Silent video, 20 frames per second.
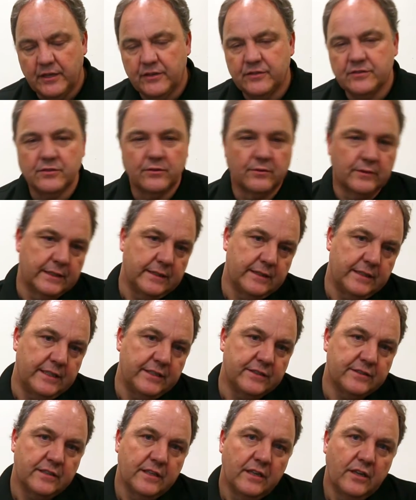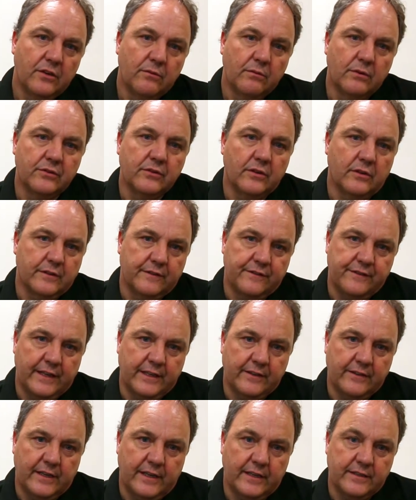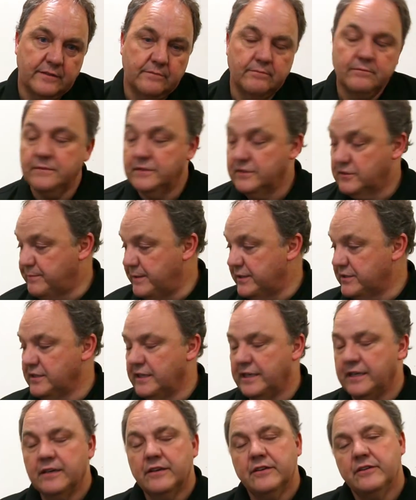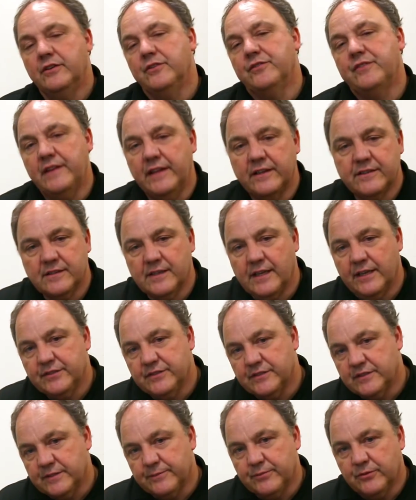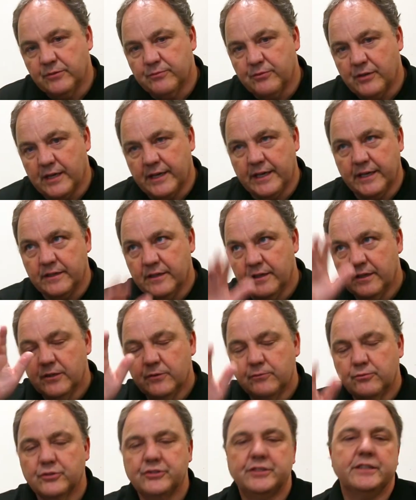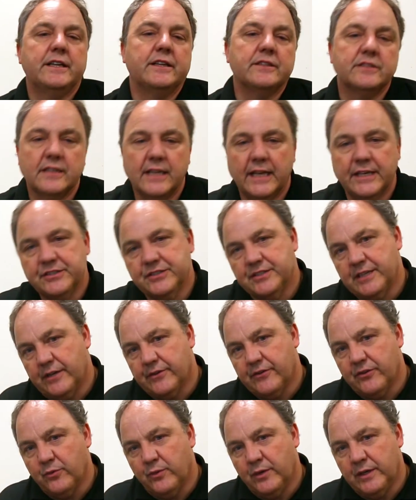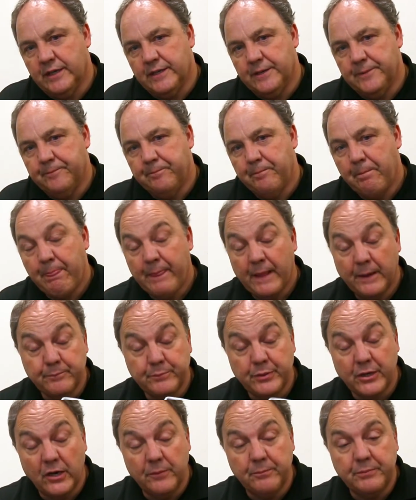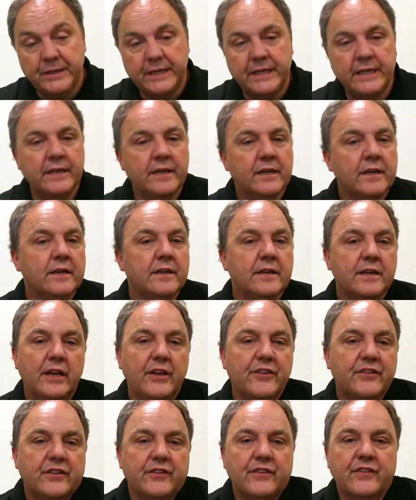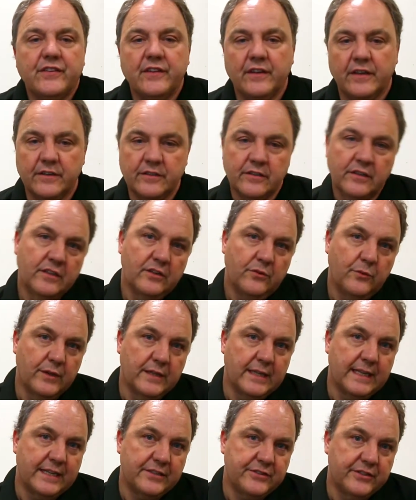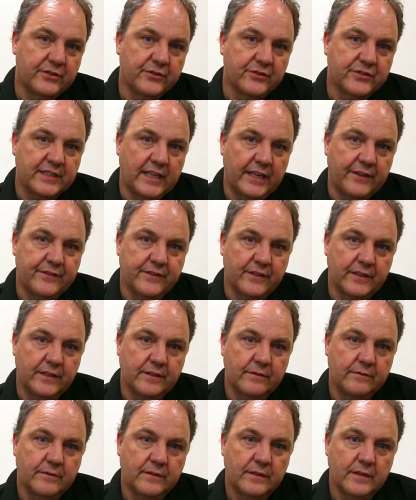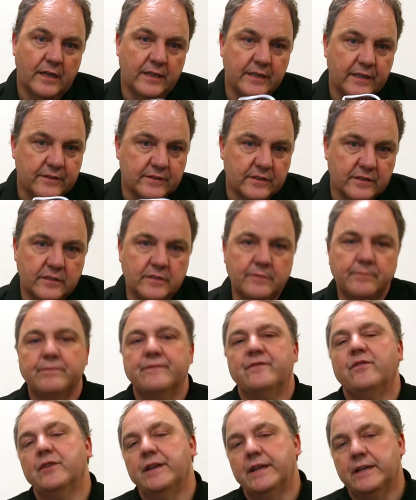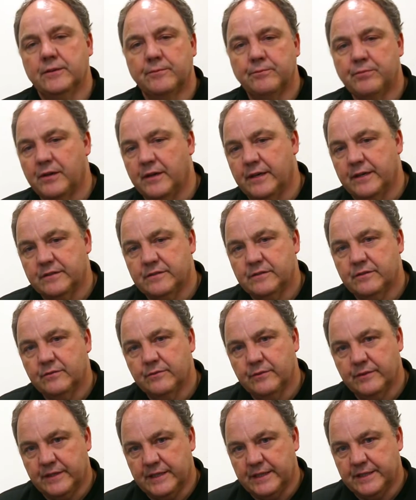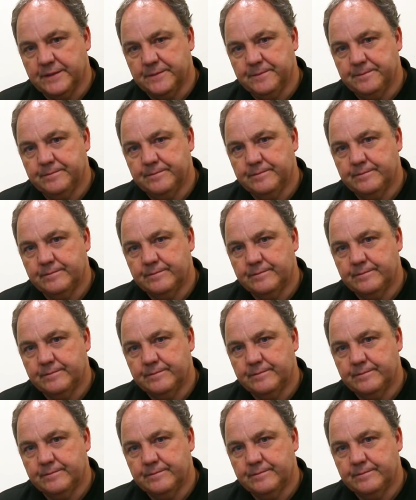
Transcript: Installing these will not affect that, especially using the insulation support bracket, pushing the insulation out of the way. And Part P is concerned with electrical safety, and it's fully compliant with that.